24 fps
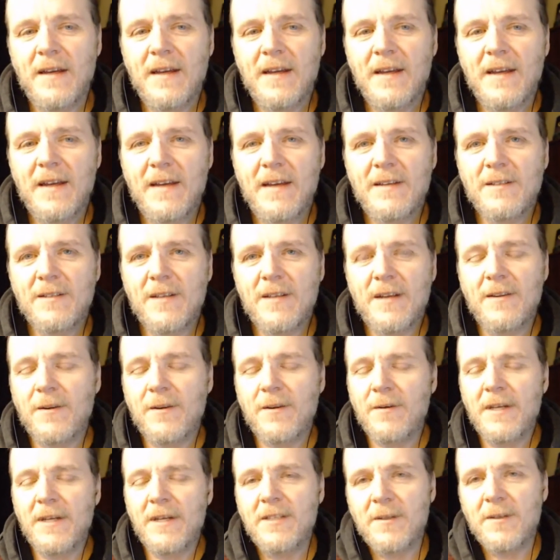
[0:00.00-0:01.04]
So, and they're
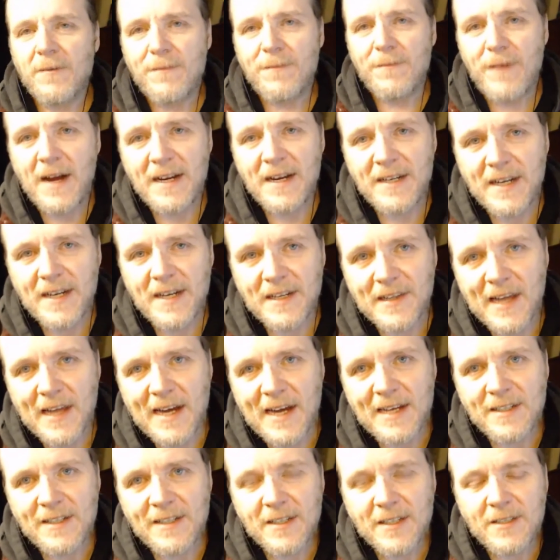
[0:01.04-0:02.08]
easy to find online.
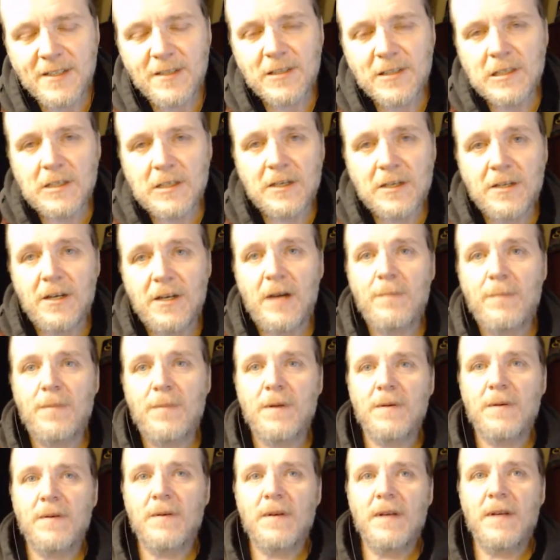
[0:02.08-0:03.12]
You could just look it up and
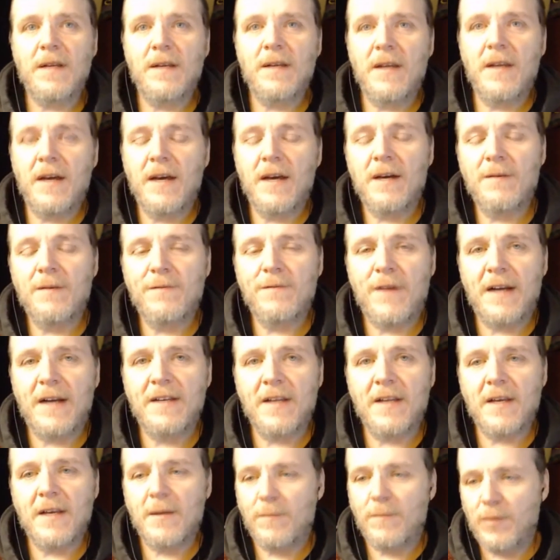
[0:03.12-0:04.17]
find the
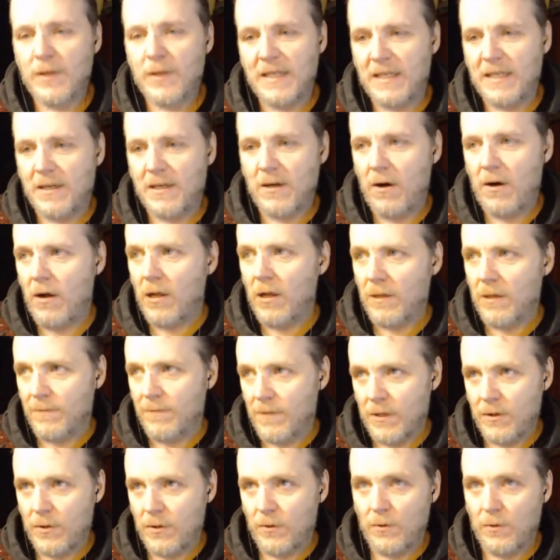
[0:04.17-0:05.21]
complete Call of
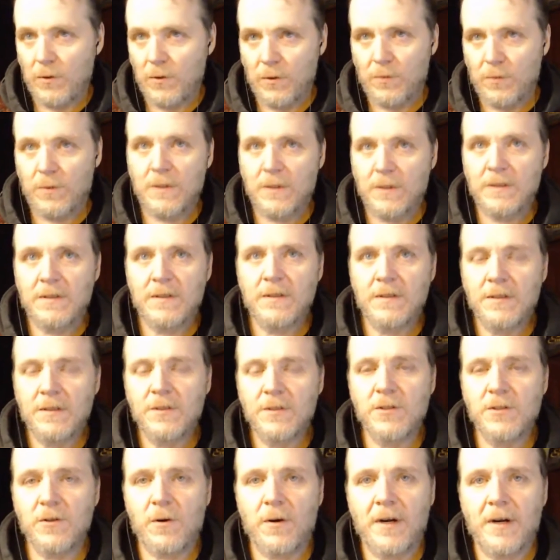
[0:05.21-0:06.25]
Cthulhu
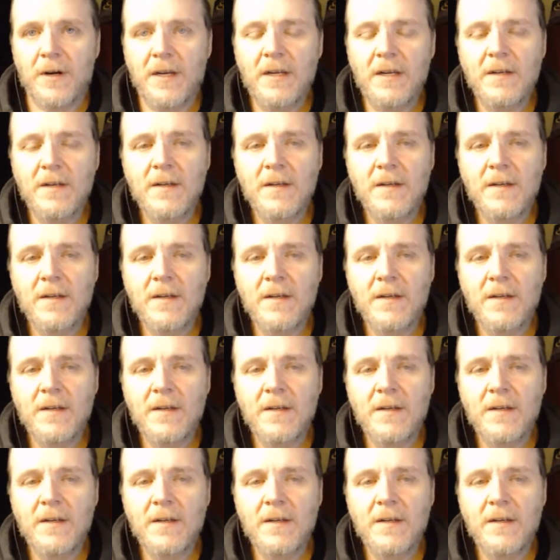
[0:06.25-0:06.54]
story,